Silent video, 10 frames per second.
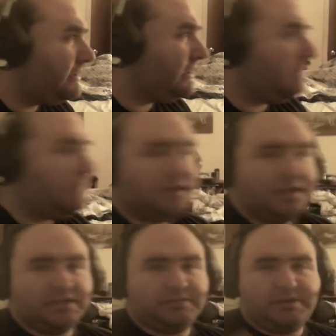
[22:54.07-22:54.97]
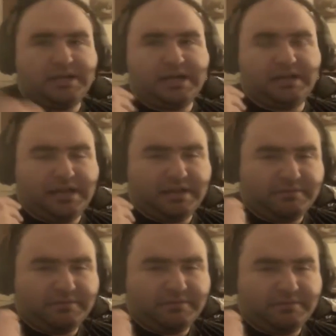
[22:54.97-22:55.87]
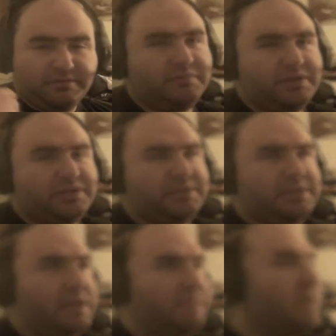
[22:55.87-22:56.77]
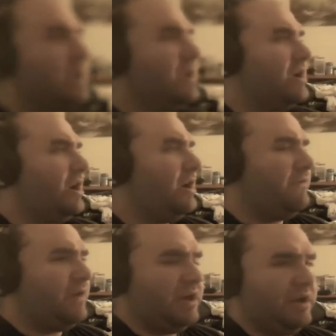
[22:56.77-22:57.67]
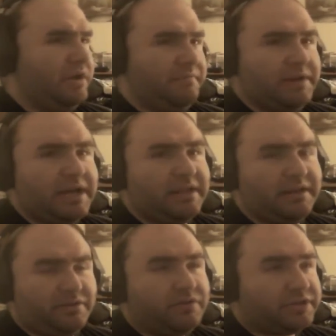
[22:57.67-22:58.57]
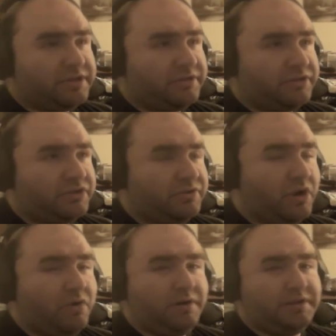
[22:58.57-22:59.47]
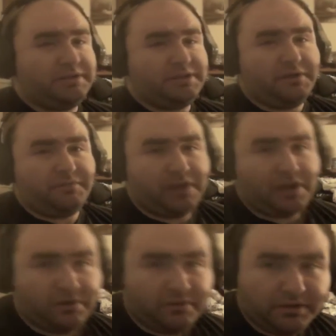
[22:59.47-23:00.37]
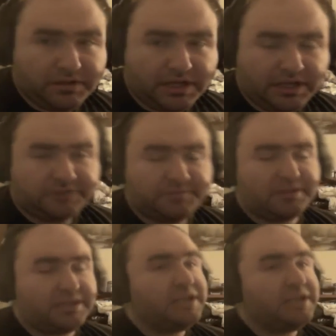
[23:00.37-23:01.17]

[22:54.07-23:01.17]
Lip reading: obviously, because we got like more continuation stuff of it looks like they're gonna show the Odin stuff a lot earlier than I